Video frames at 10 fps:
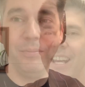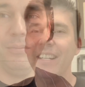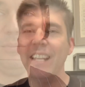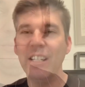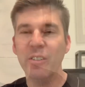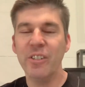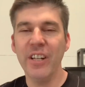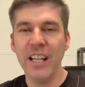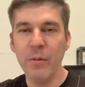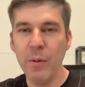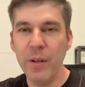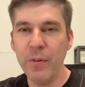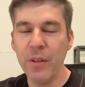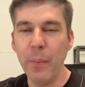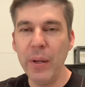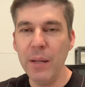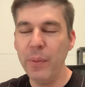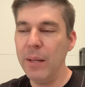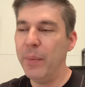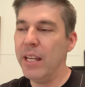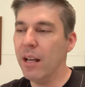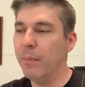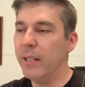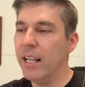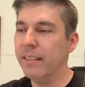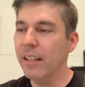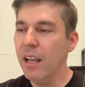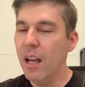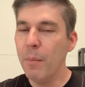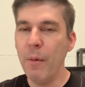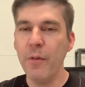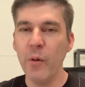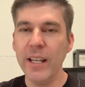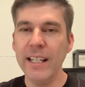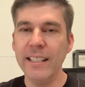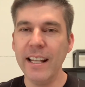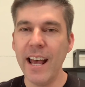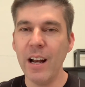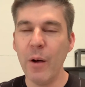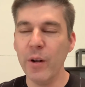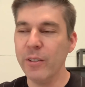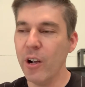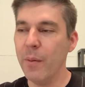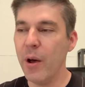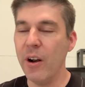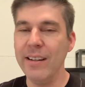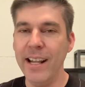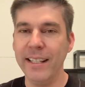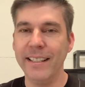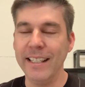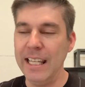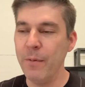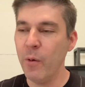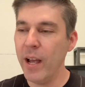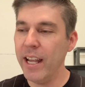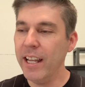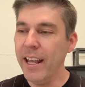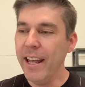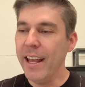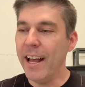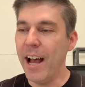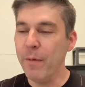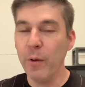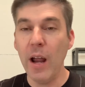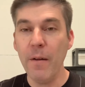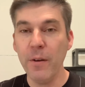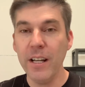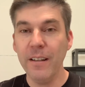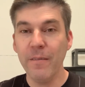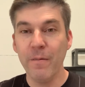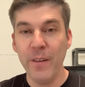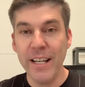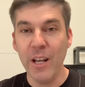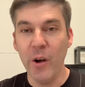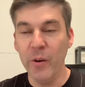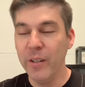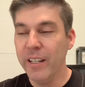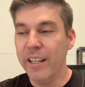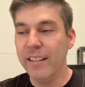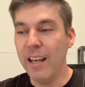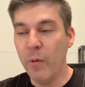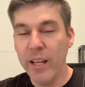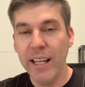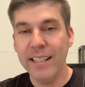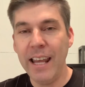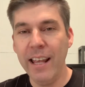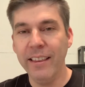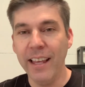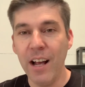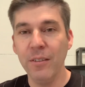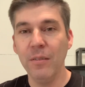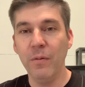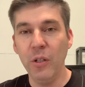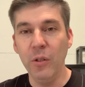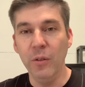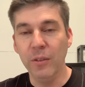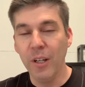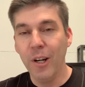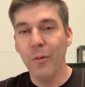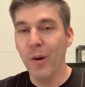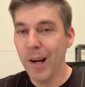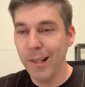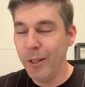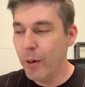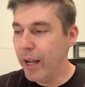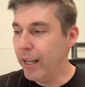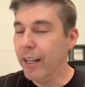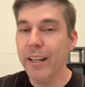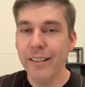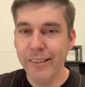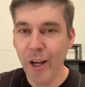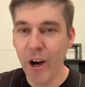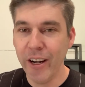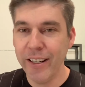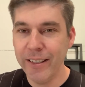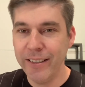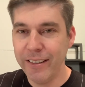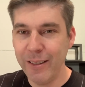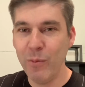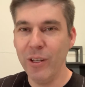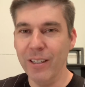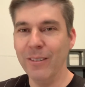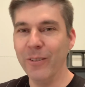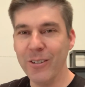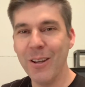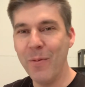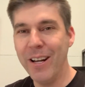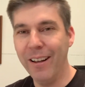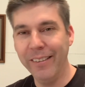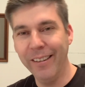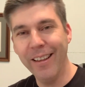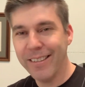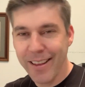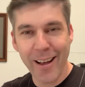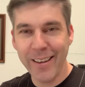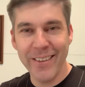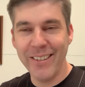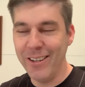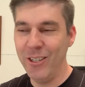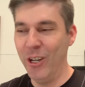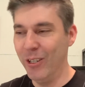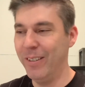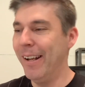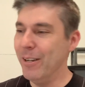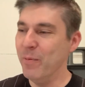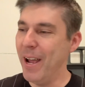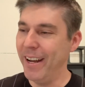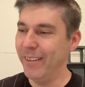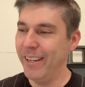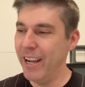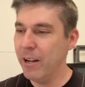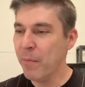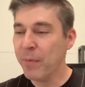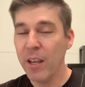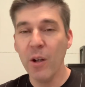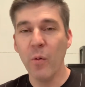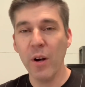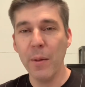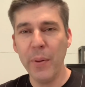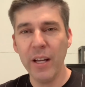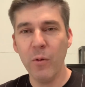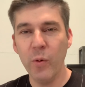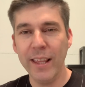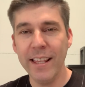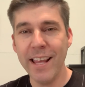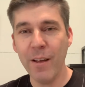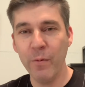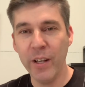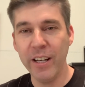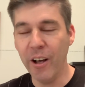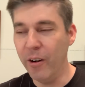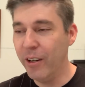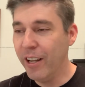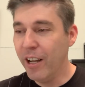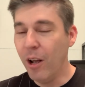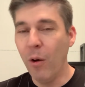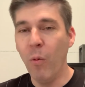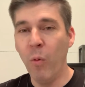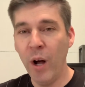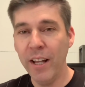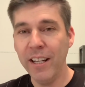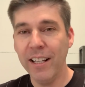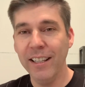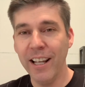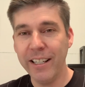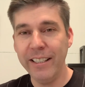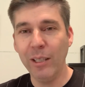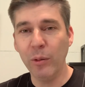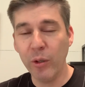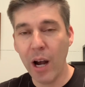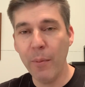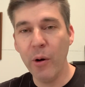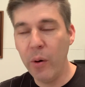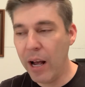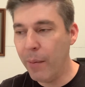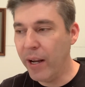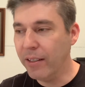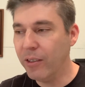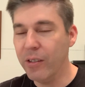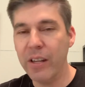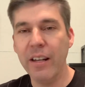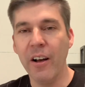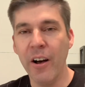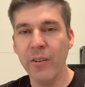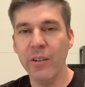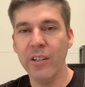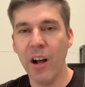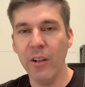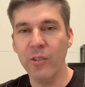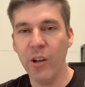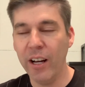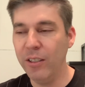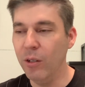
Thanks for sticking with me for the PPP updates. But before we get into that, I want to talk about our next giveaway. For every video that we hit 10,000 views, we're going to do a targeted stimulus for somebody out there that's not going to send chills down your back, okay? We're going to pick within that video one lucky subscriber who comments to send a $100 check to